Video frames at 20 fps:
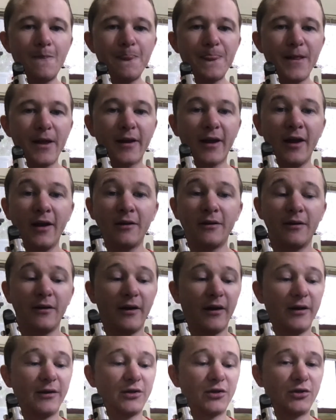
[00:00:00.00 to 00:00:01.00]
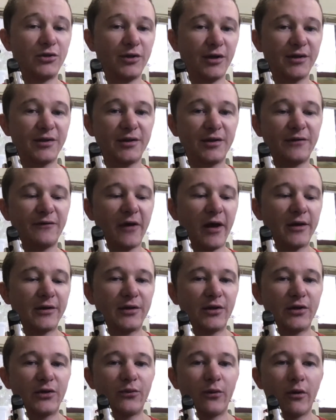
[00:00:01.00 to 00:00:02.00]
Again, it's just as fast
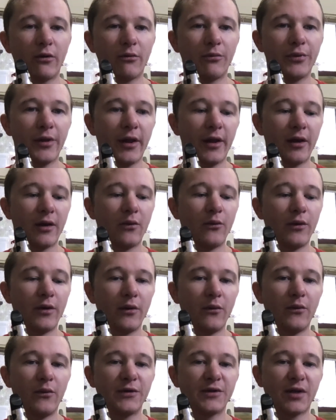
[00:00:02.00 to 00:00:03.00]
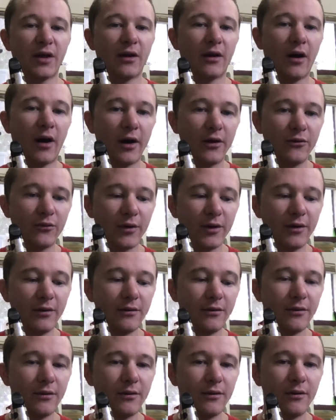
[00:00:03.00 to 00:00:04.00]
as we were playing when it was at 100,
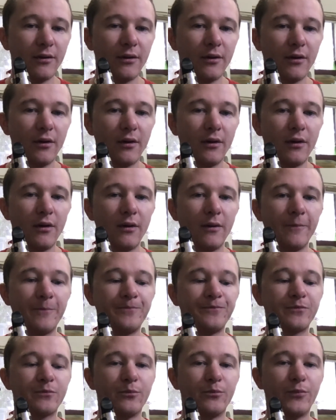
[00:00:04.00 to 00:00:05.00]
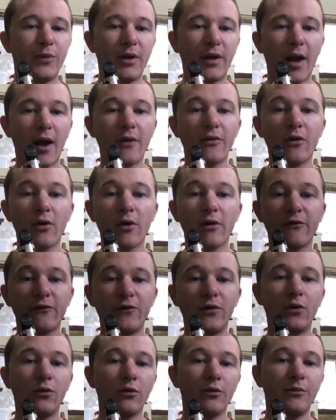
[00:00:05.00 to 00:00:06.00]
but now there are
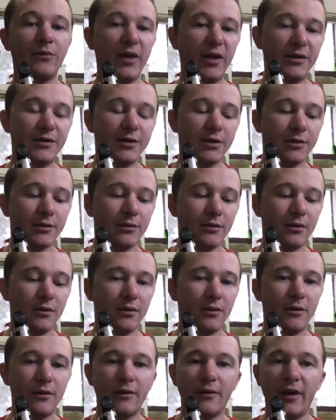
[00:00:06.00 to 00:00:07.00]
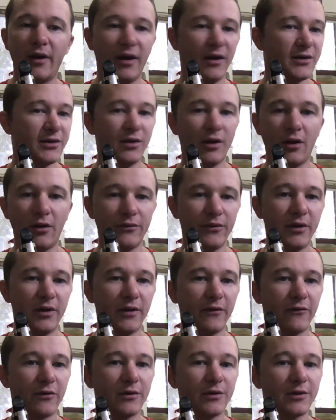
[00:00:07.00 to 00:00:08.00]
fewer beats. That is the only
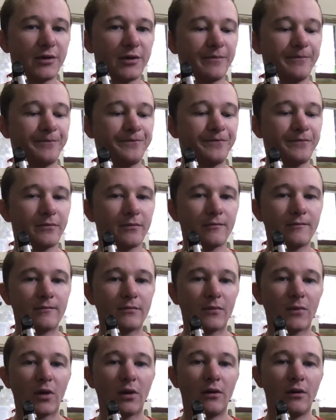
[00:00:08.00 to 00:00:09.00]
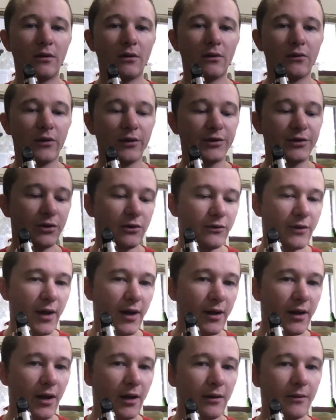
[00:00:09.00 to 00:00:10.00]
difference. Let's do that
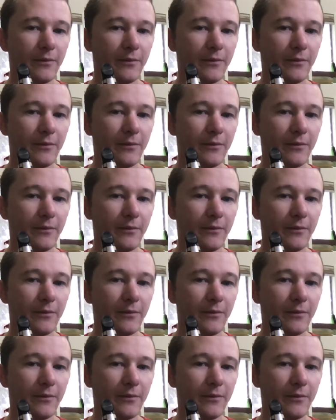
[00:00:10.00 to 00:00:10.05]
again.